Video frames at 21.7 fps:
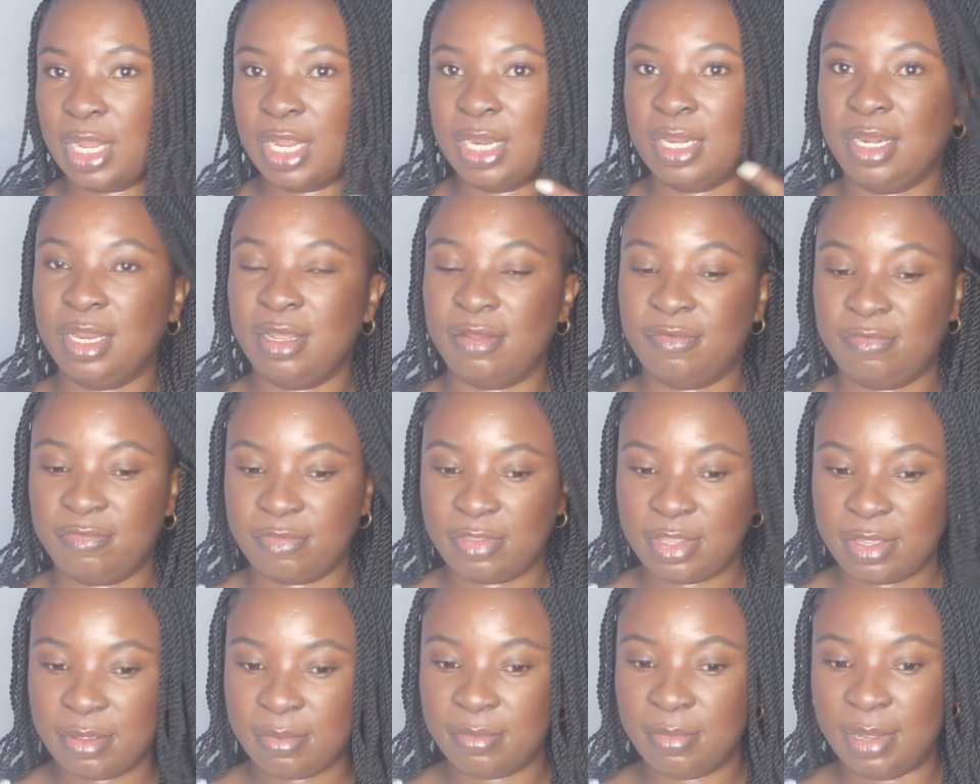I love
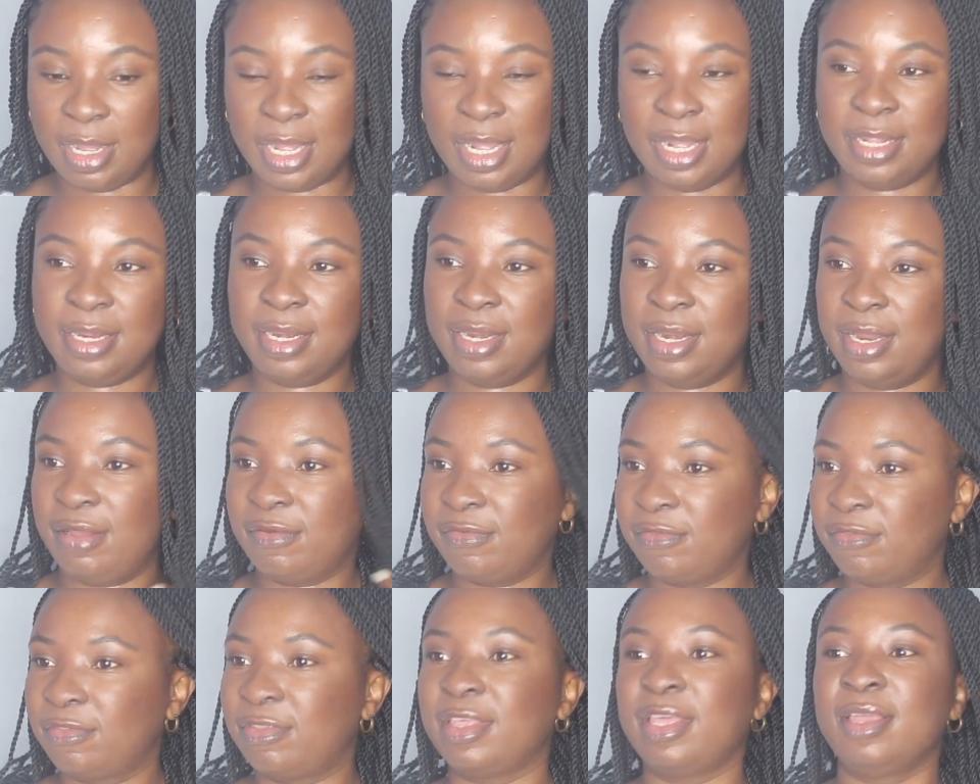them. I
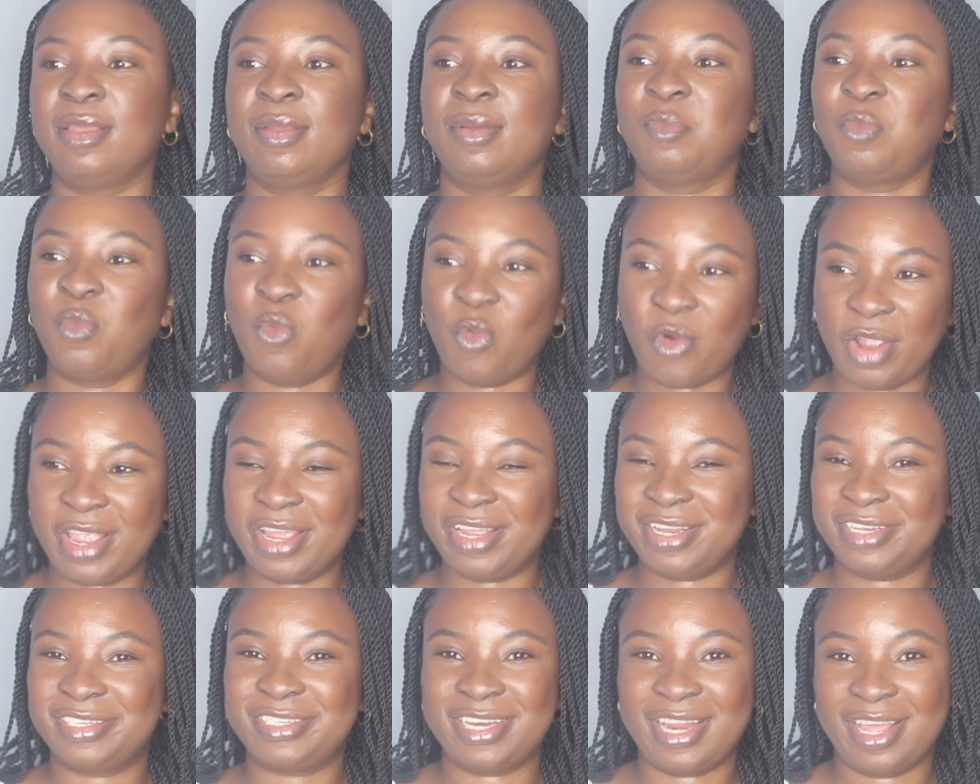love the
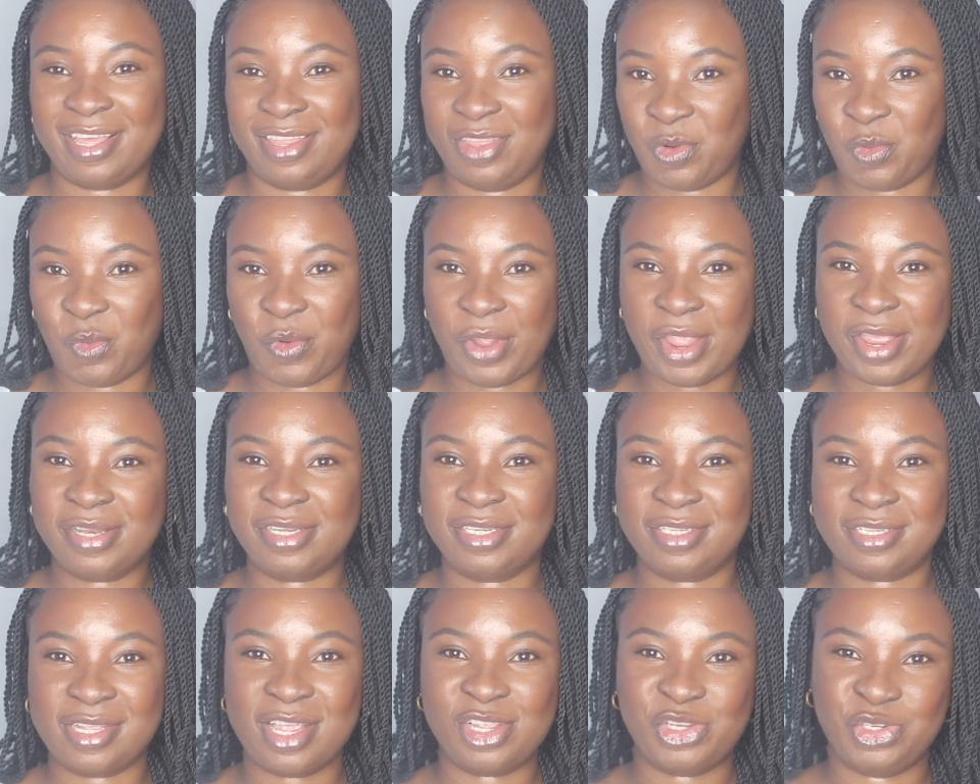weight. Like, the weight
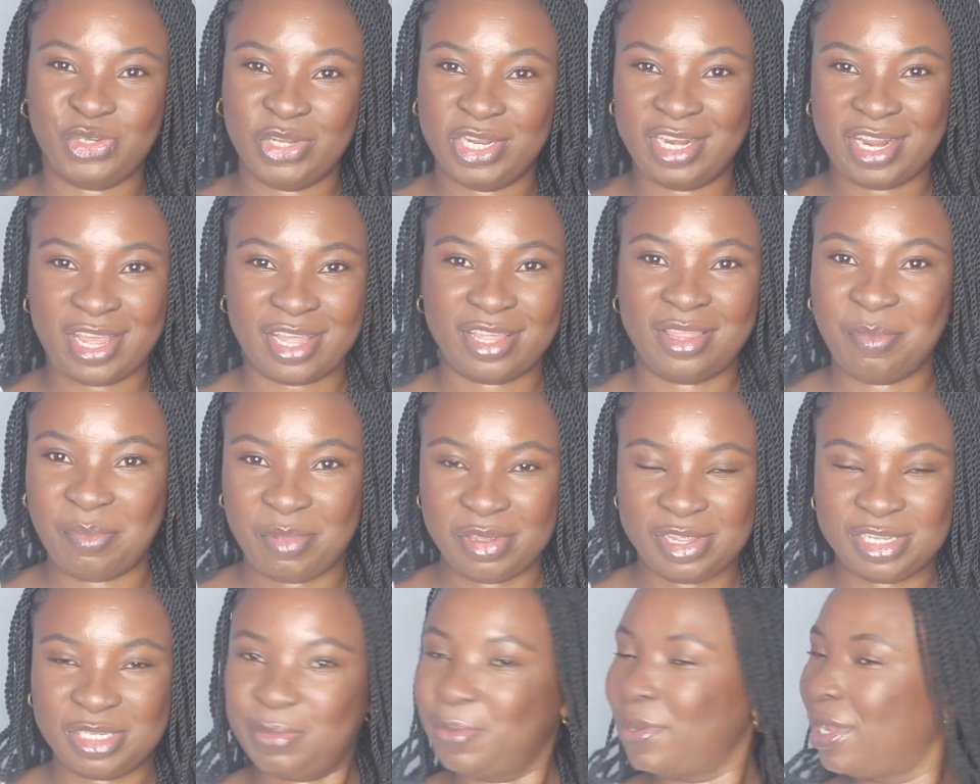is actually like the
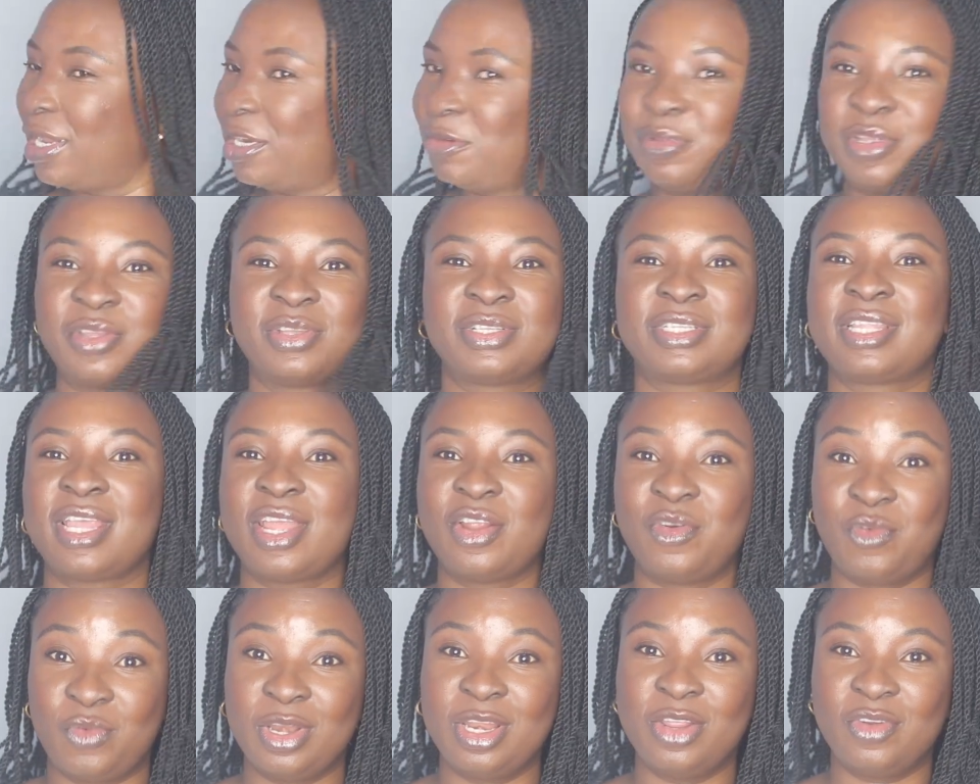best part because
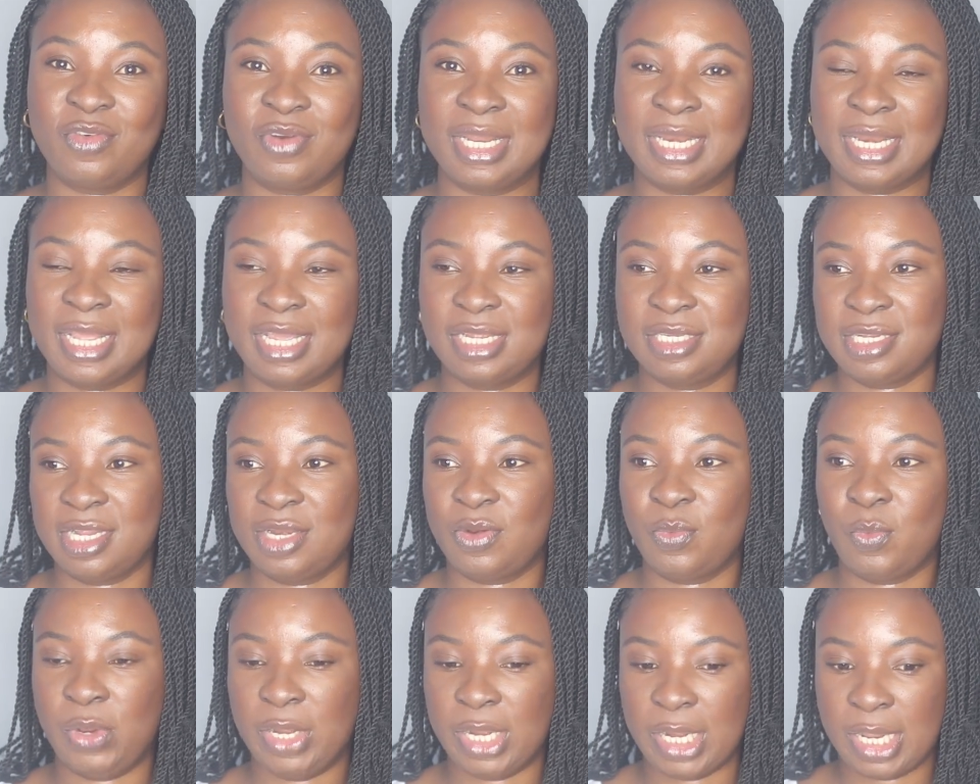they're really light,
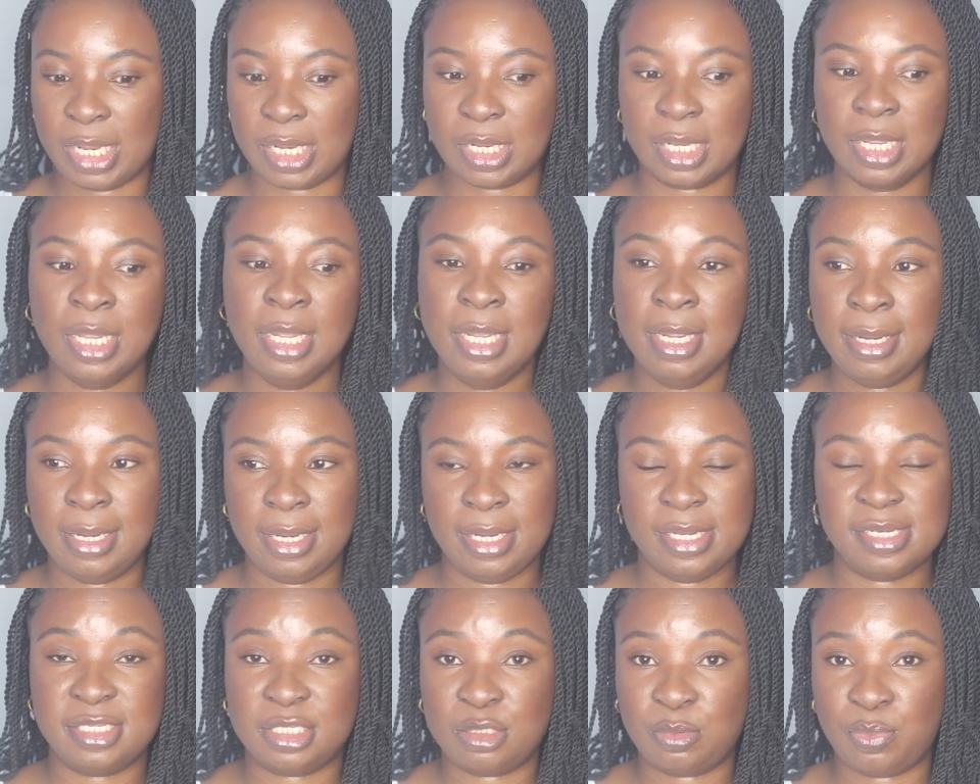and we like
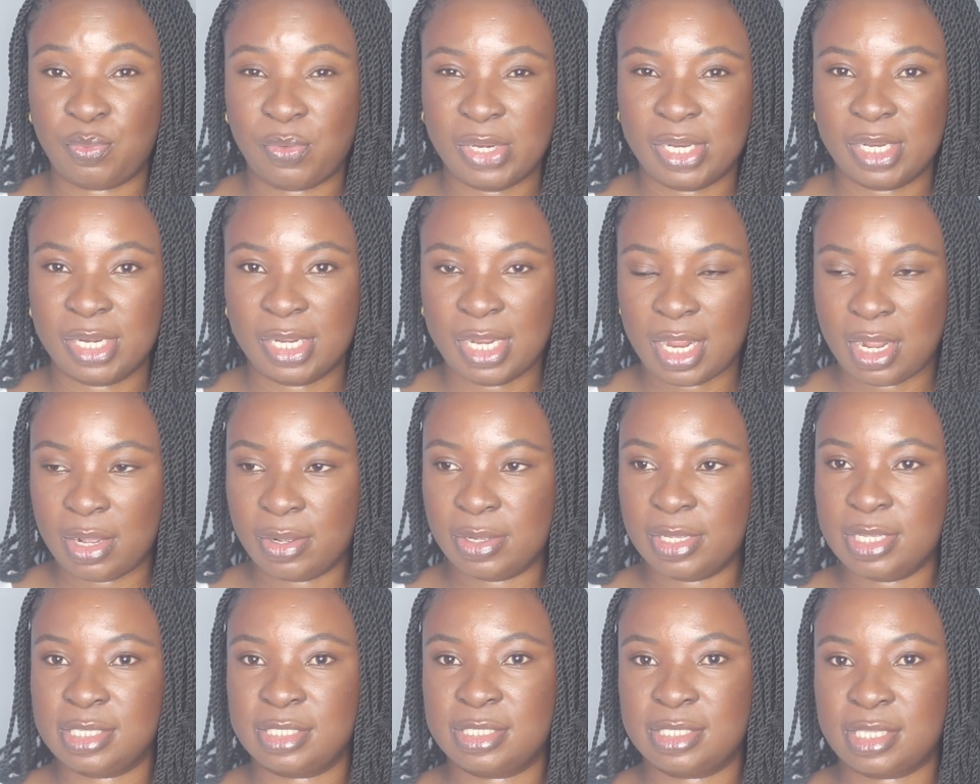in spring now,
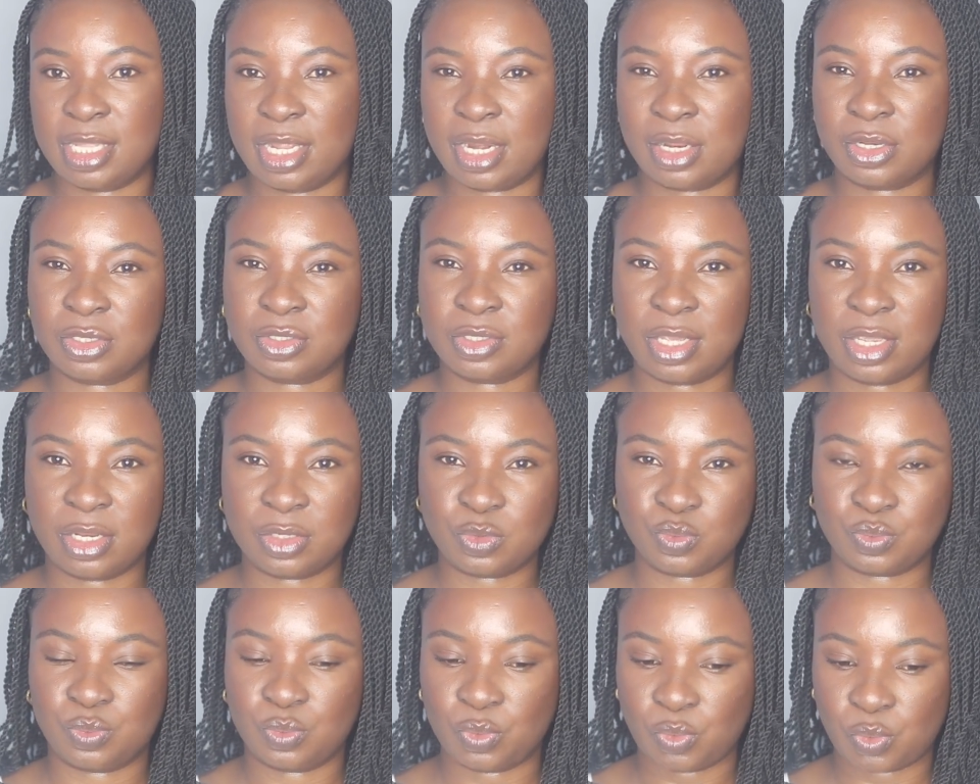it's starting to get
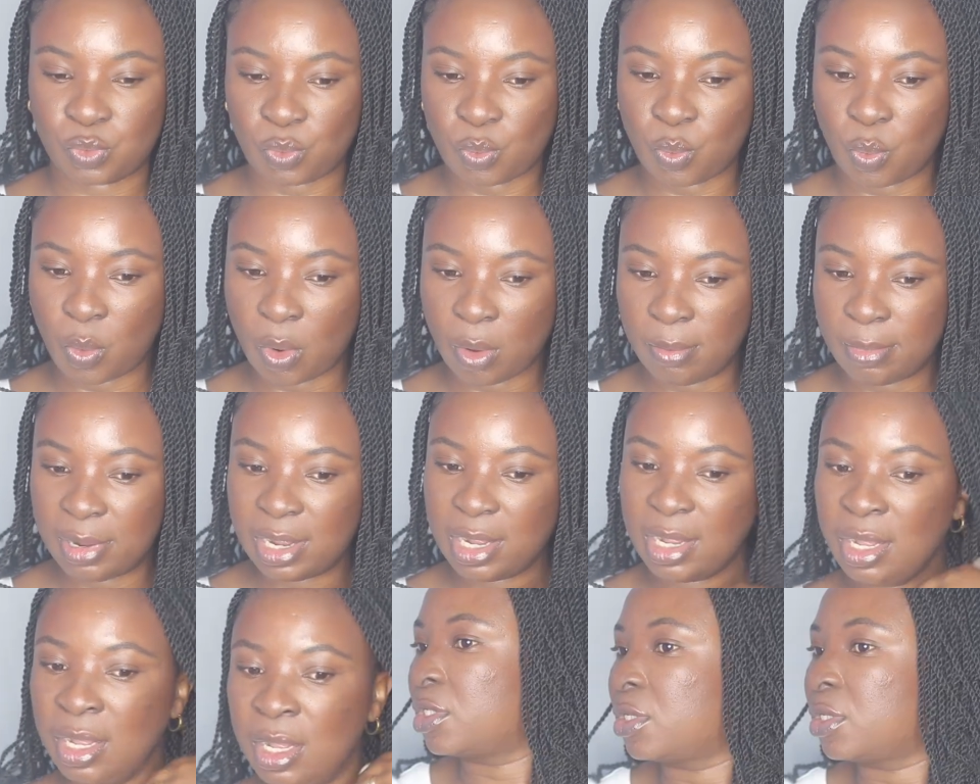warmer.